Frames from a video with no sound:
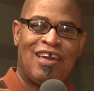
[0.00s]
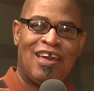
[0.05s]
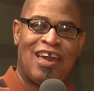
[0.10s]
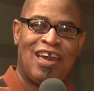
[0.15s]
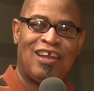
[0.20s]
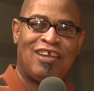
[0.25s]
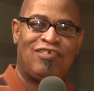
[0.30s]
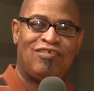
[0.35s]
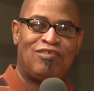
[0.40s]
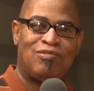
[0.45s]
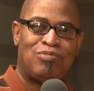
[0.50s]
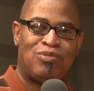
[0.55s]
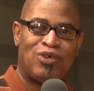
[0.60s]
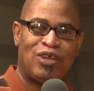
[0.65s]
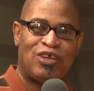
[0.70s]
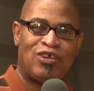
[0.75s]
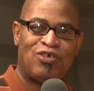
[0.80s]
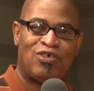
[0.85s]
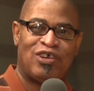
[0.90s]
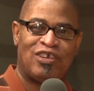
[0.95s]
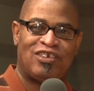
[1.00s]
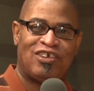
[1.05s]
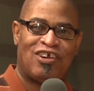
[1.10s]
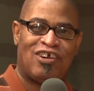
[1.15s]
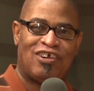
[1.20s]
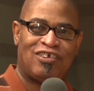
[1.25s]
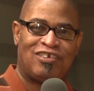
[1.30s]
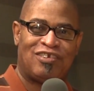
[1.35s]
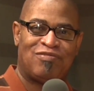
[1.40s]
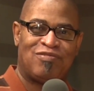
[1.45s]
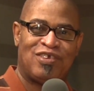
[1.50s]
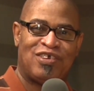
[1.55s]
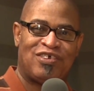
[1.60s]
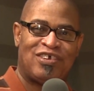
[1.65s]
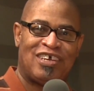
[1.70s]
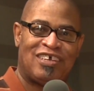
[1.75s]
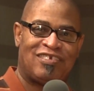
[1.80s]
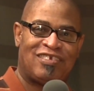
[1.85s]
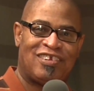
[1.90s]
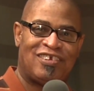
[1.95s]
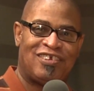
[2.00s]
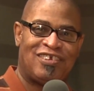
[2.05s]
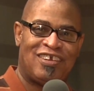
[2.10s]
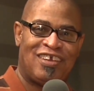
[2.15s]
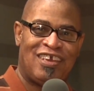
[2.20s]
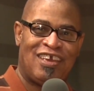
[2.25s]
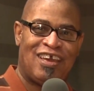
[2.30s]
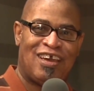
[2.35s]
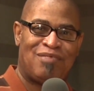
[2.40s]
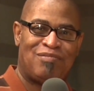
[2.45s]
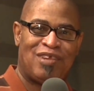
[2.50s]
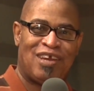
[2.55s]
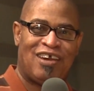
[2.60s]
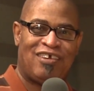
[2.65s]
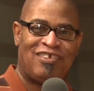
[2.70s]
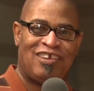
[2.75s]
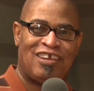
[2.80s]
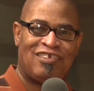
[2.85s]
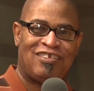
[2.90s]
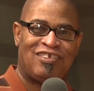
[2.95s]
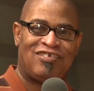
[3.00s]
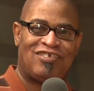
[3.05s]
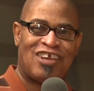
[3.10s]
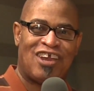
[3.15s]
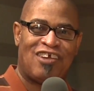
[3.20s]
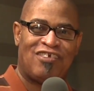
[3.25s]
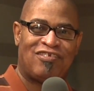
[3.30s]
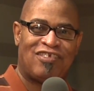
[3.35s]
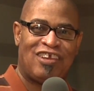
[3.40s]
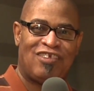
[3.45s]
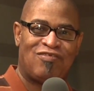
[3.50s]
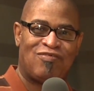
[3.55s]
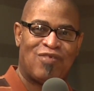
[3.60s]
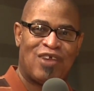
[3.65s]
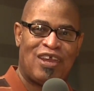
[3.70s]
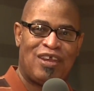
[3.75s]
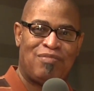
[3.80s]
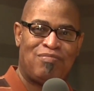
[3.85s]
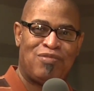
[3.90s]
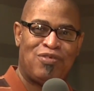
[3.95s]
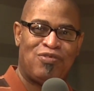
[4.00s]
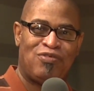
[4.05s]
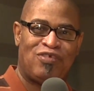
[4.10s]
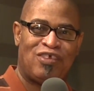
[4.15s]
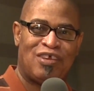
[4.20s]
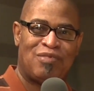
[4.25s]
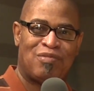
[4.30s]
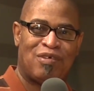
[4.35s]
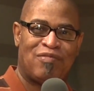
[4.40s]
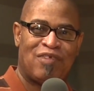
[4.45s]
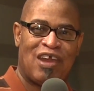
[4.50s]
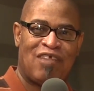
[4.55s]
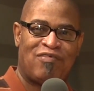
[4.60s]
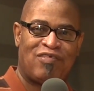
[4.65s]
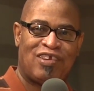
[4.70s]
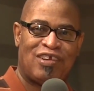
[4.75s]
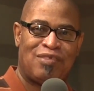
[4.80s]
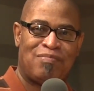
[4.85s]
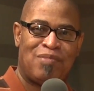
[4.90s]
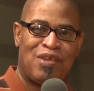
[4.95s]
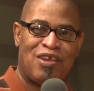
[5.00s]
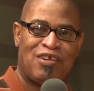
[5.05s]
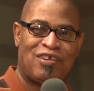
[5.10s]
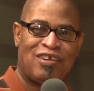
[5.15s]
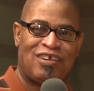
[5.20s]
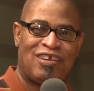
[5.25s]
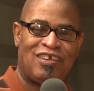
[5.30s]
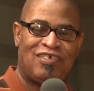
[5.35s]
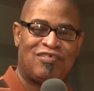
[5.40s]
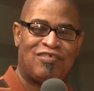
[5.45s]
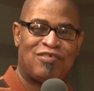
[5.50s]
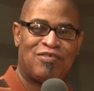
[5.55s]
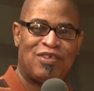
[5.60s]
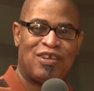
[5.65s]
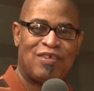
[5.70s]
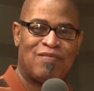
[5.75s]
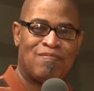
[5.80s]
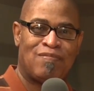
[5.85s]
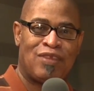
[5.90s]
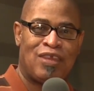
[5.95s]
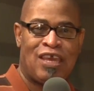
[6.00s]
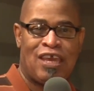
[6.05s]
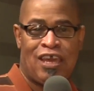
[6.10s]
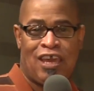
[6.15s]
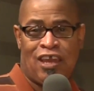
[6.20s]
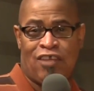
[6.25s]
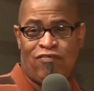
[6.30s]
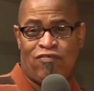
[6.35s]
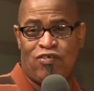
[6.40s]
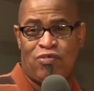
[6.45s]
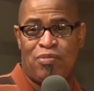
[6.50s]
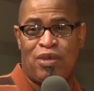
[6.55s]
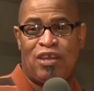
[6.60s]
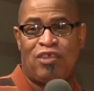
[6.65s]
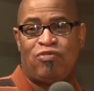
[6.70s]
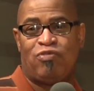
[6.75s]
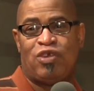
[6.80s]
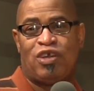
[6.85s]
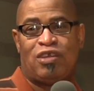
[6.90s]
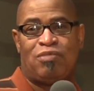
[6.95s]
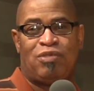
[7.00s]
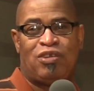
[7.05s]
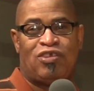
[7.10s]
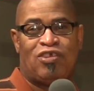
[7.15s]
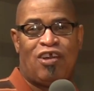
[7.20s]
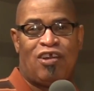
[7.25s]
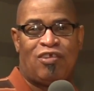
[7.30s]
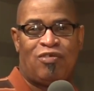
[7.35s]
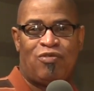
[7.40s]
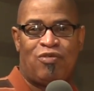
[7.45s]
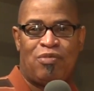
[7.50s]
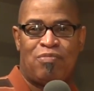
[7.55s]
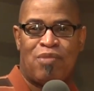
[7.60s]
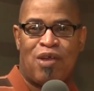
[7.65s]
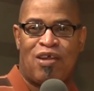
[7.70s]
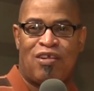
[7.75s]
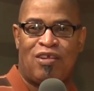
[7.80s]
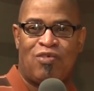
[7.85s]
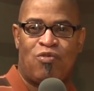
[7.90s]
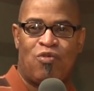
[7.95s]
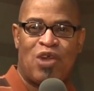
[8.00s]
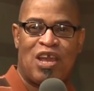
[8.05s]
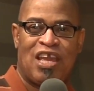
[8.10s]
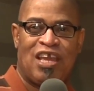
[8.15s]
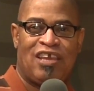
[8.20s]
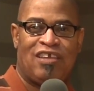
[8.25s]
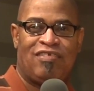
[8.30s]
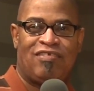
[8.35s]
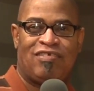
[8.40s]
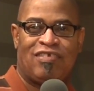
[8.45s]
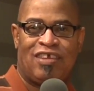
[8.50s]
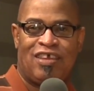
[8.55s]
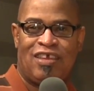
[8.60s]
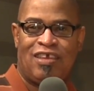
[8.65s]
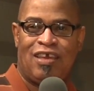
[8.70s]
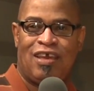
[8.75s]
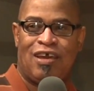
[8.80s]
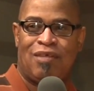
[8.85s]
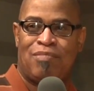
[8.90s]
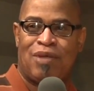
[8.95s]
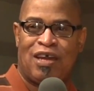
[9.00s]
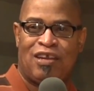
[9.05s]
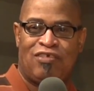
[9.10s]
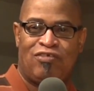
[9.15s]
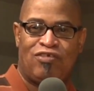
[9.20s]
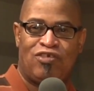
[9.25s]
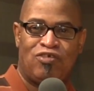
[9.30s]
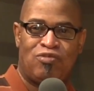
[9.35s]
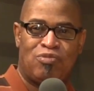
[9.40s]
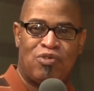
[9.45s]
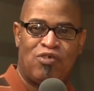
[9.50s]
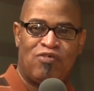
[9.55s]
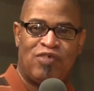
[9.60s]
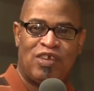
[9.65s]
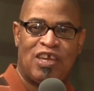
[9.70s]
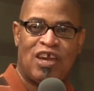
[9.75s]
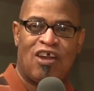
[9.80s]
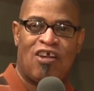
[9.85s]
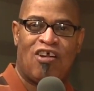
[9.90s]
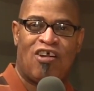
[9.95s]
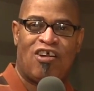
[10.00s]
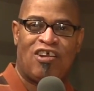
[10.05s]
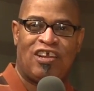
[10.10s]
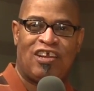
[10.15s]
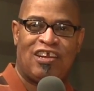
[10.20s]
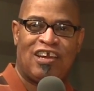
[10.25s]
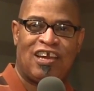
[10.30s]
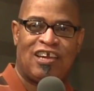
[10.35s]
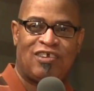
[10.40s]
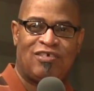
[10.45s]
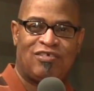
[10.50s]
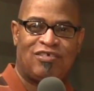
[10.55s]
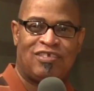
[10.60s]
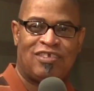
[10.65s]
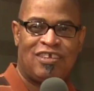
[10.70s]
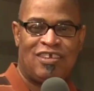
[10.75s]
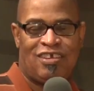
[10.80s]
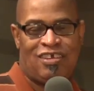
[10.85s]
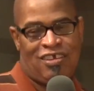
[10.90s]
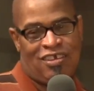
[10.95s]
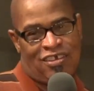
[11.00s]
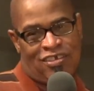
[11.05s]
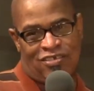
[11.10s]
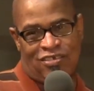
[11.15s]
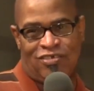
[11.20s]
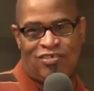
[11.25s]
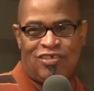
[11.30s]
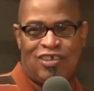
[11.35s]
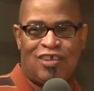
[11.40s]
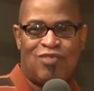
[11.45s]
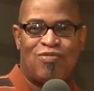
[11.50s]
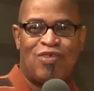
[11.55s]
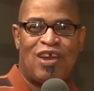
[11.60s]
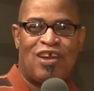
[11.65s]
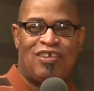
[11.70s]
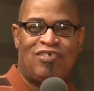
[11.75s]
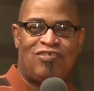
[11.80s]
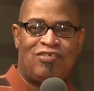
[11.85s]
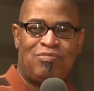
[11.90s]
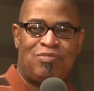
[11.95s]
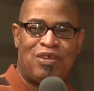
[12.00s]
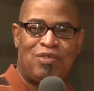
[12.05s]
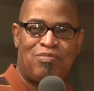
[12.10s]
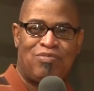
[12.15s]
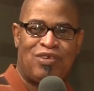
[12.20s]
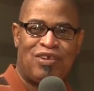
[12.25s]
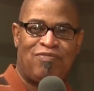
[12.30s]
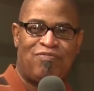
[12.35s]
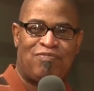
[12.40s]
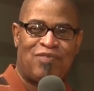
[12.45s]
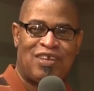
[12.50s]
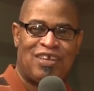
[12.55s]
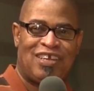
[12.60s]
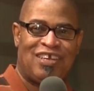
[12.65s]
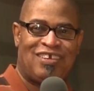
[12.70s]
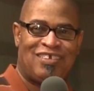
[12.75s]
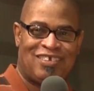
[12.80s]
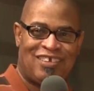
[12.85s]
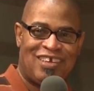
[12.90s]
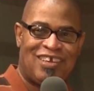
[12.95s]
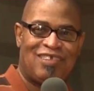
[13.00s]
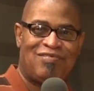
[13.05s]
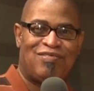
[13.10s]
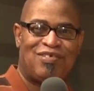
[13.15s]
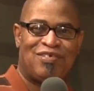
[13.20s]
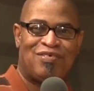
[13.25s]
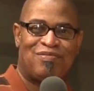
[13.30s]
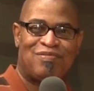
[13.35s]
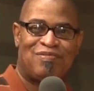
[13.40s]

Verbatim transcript: Hey, this is your boy Coin Dog, The Real Hustler. I'm down here at the Charles H. Wright Museum of African American History. In a few minutes, we're going to be talking with Marlon Wayans about his new movie, A Haunted House. So stick around. It should be a pretty funny interview.